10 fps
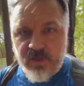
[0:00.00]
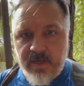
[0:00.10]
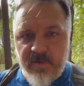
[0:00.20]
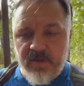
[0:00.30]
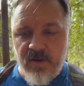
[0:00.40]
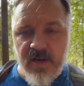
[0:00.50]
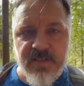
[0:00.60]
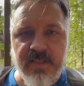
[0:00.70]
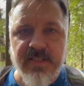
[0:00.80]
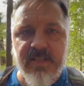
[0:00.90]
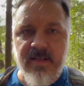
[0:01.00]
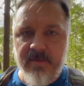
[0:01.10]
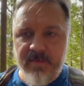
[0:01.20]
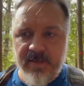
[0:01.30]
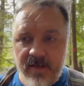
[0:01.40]
coming across is
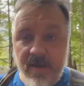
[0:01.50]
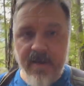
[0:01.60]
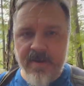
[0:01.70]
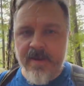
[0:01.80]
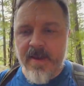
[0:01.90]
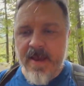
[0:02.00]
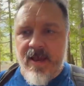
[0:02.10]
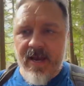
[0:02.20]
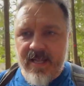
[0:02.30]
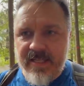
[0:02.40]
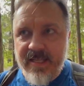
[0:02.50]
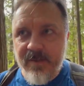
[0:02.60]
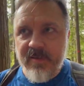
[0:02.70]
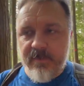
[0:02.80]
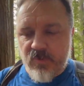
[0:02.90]
gonna be a
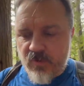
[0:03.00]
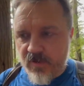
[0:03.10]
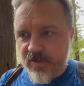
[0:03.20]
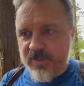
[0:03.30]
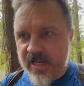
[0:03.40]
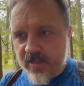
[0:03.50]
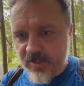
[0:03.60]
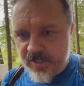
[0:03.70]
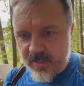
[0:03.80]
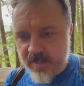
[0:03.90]
little bit more challenging.